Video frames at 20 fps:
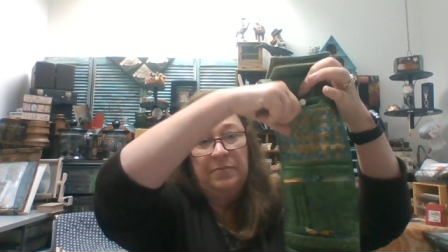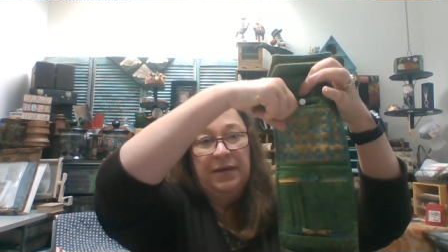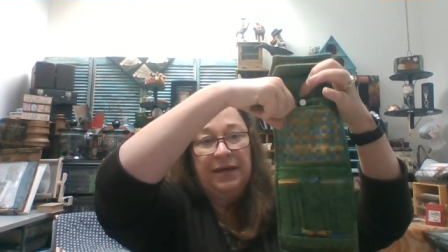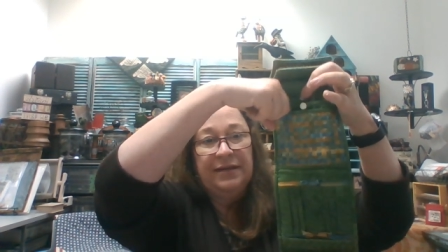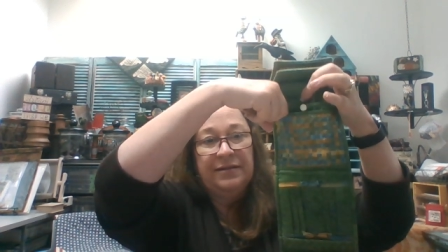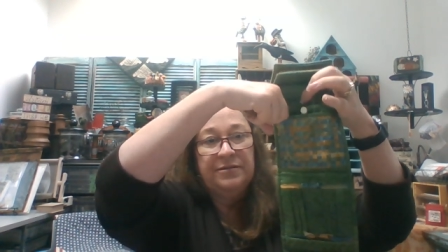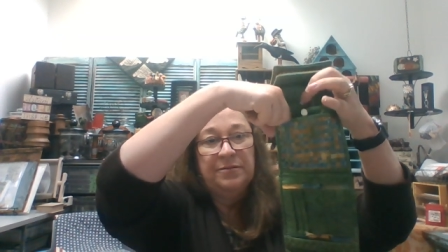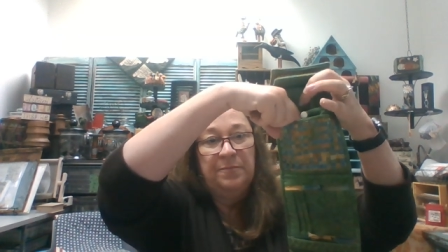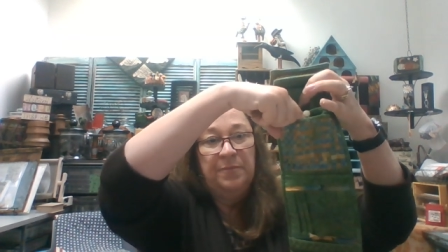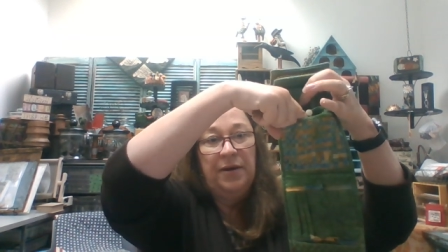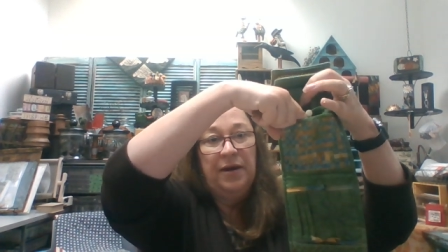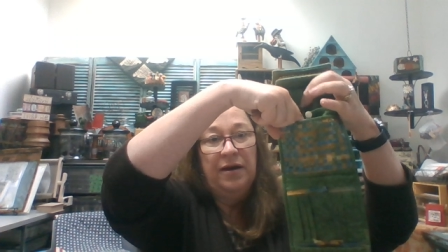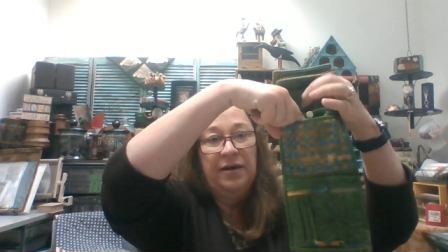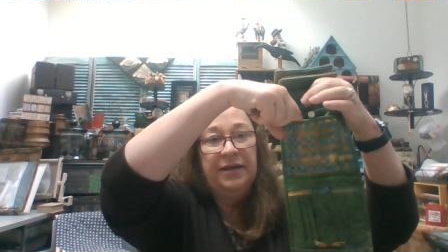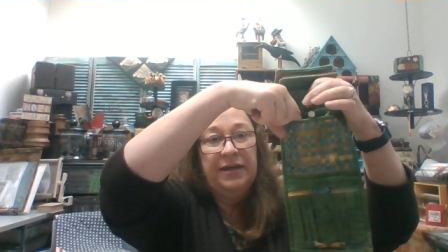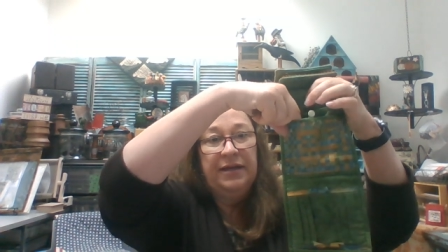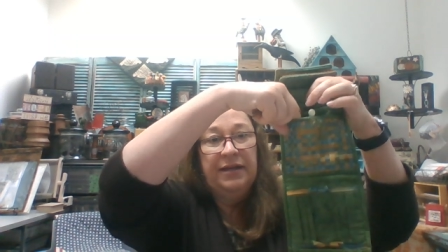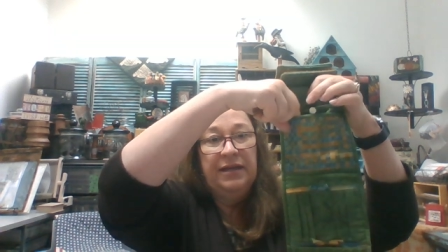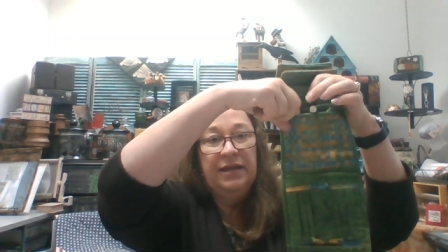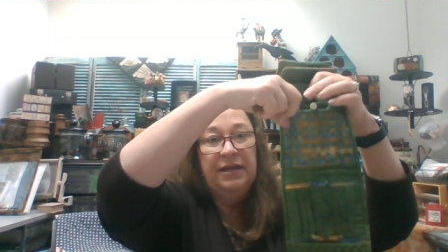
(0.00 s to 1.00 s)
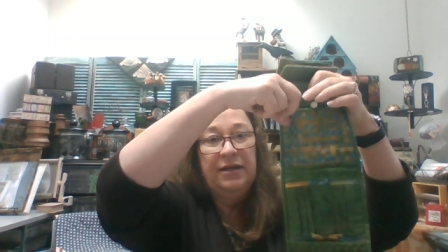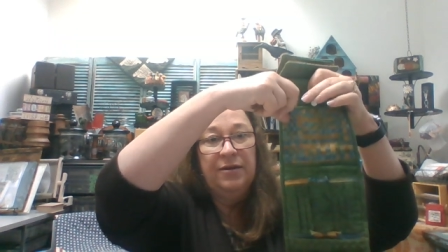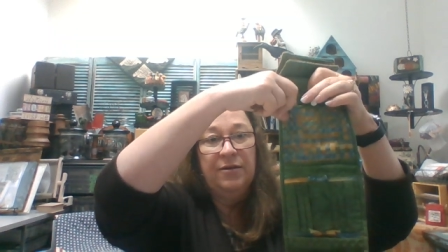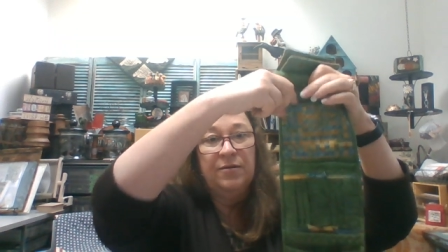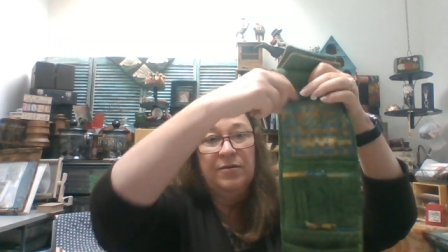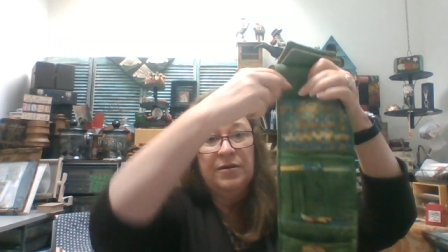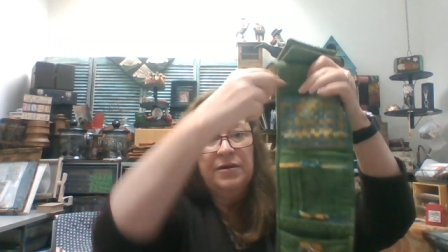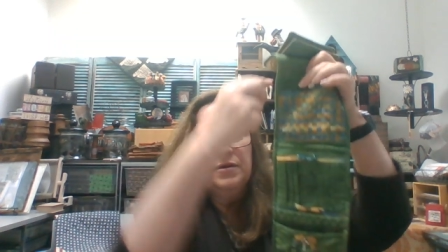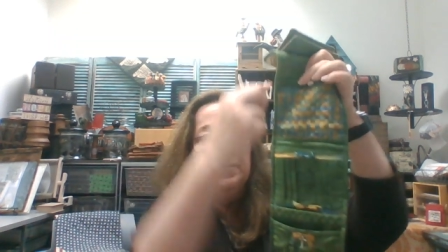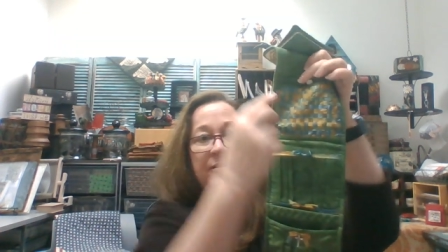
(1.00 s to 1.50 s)
makes a pocket
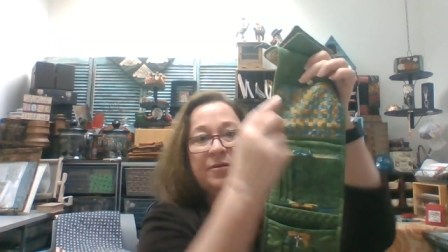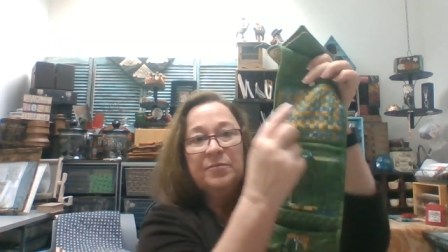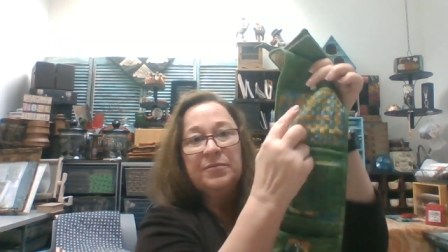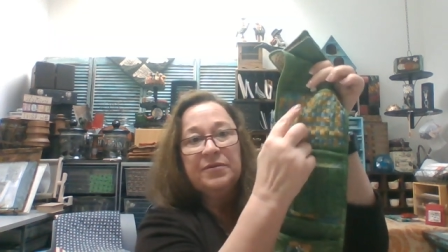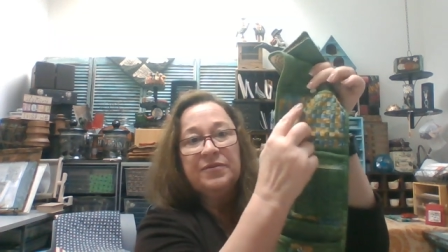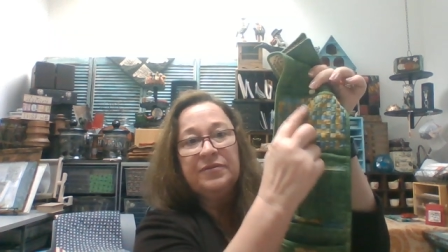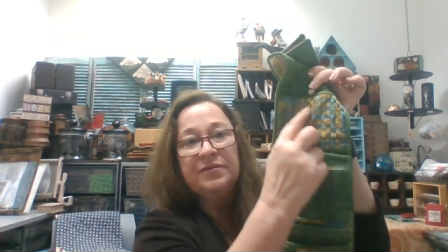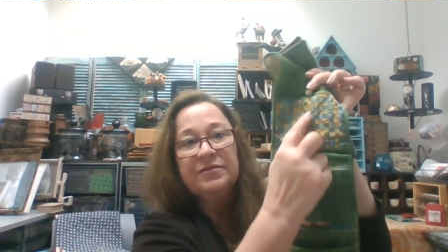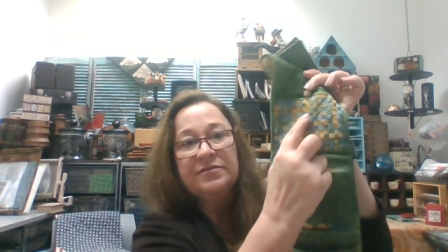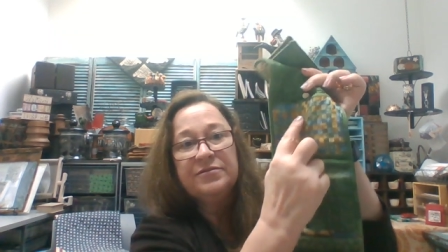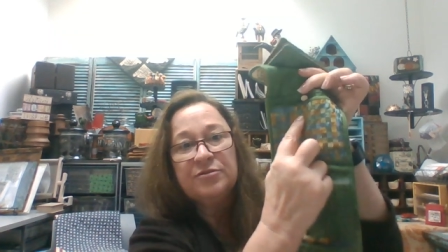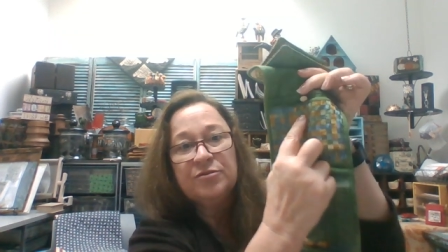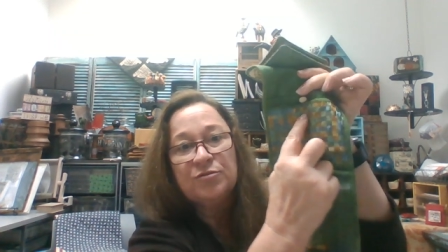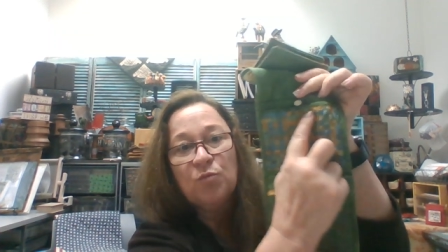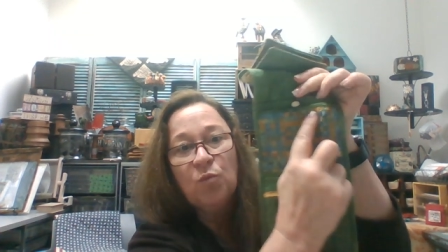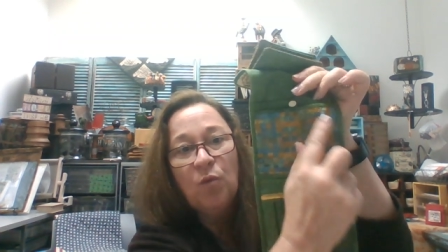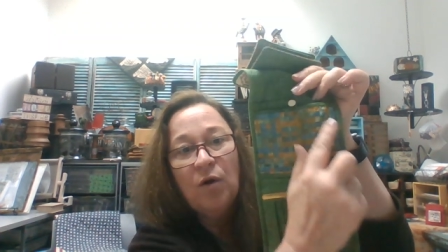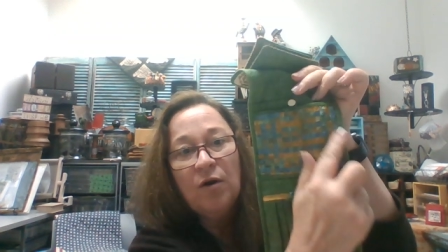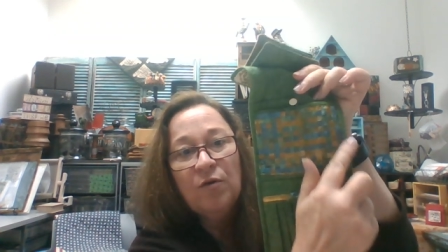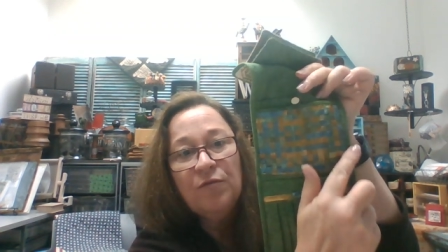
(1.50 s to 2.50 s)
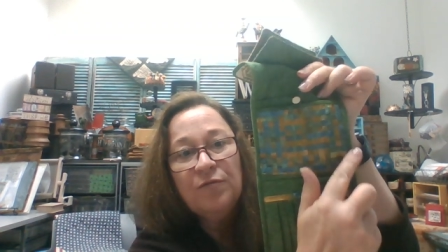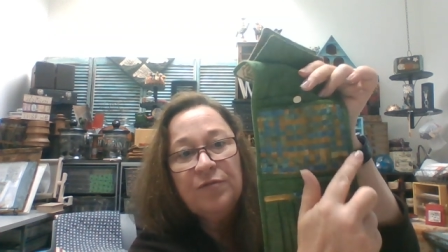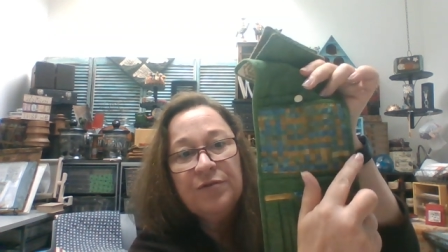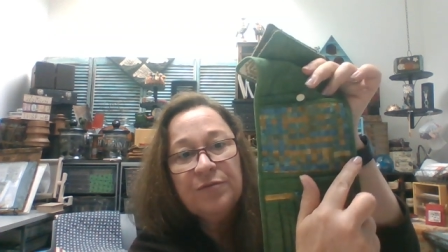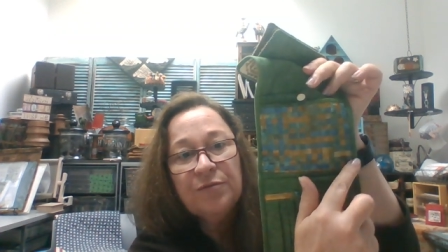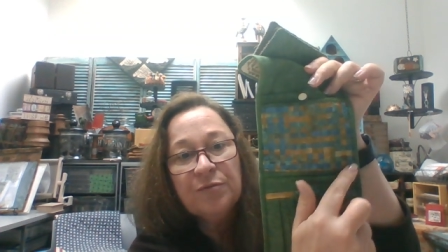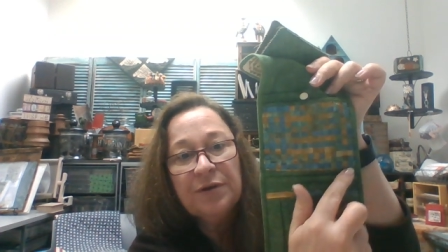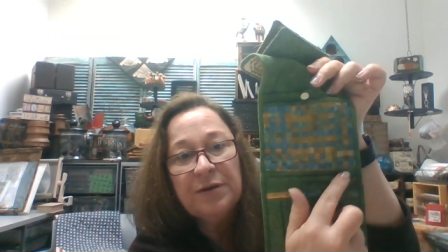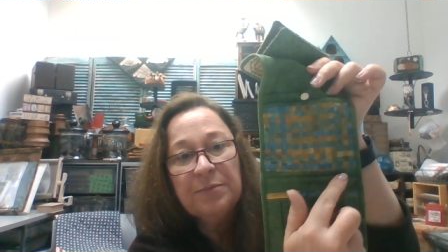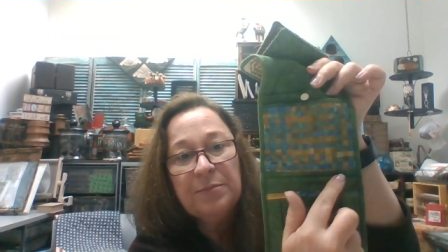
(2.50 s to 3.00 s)
here but this is woven
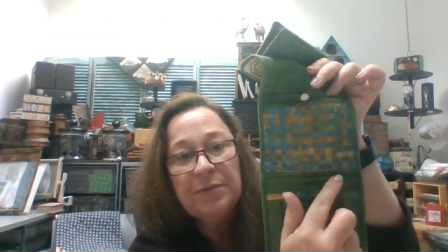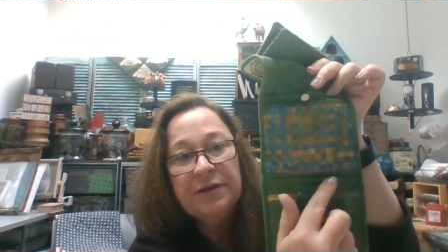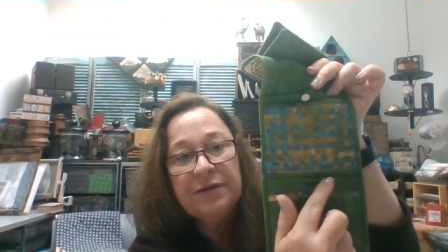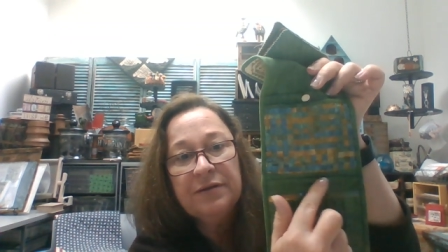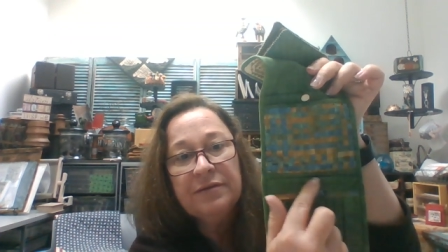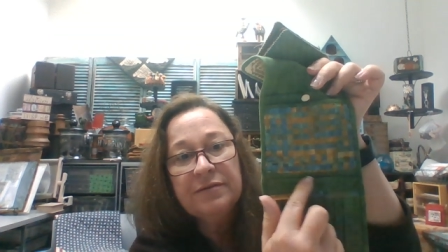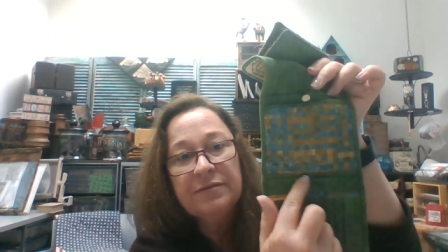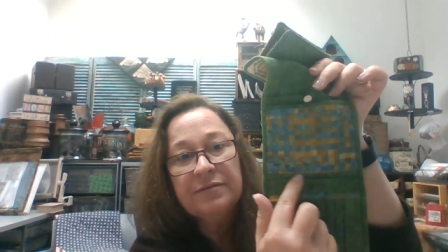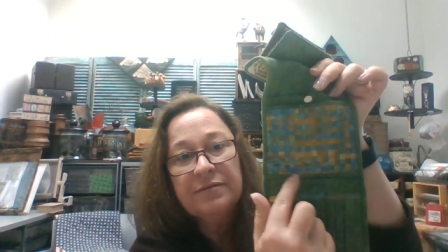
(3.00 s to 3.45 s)
ribbon